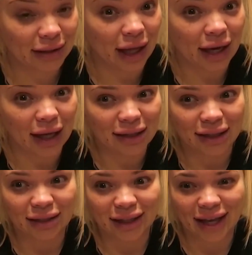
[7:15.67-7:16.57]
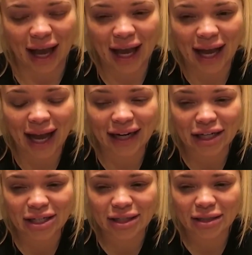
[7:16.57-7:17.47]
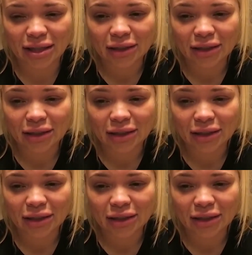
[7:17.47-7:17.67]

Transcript: totally deserves some backlash for all